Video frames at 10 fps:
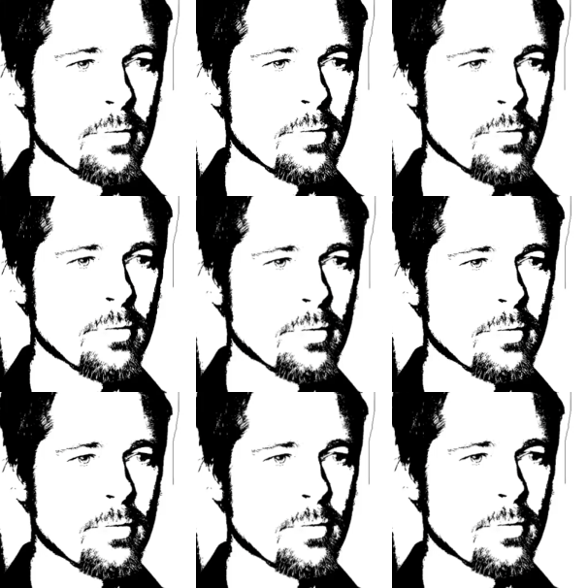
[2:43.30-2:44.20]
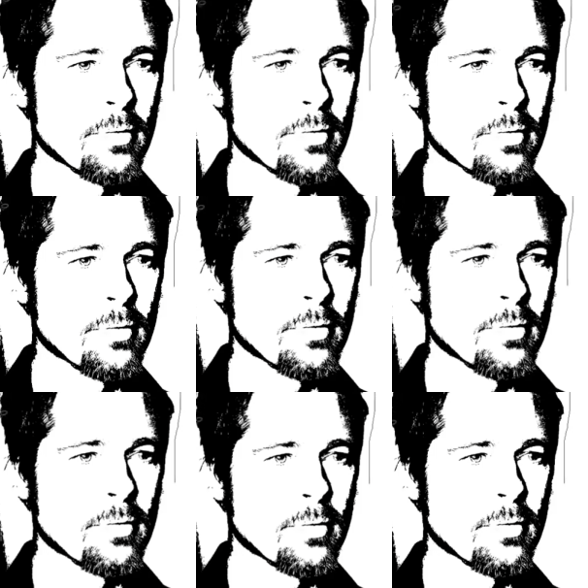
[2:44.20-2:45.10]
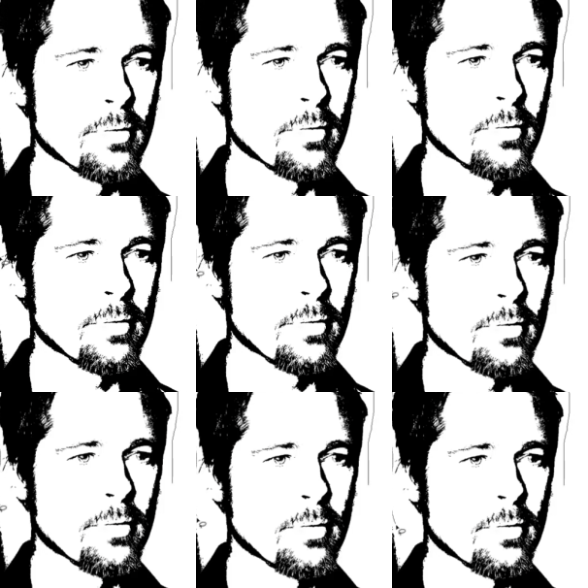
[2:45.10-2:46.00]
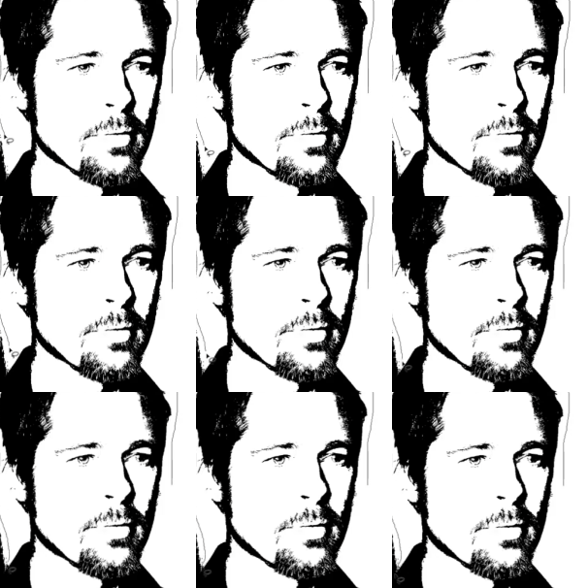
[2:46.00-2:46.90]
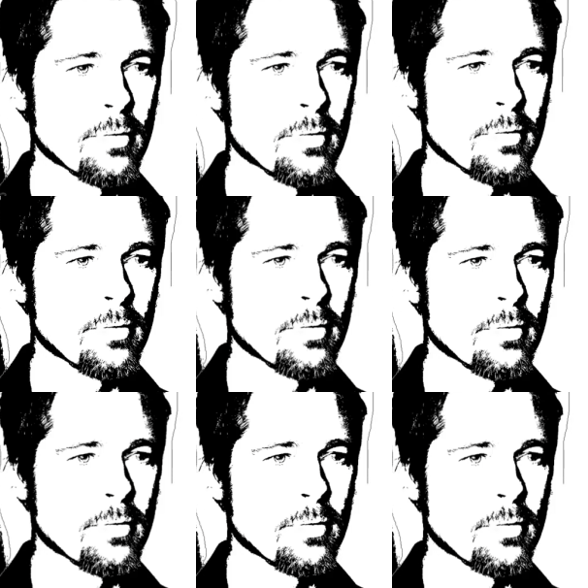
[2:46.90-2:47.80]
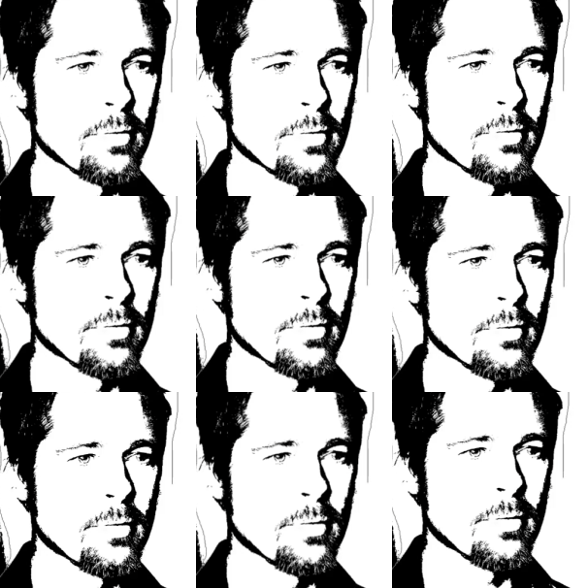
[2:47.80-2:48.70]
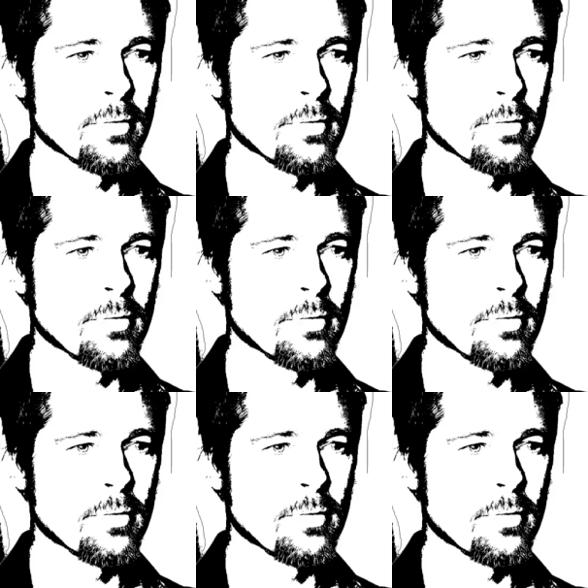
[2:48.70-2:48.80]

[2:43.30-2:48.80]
Nobody speaks.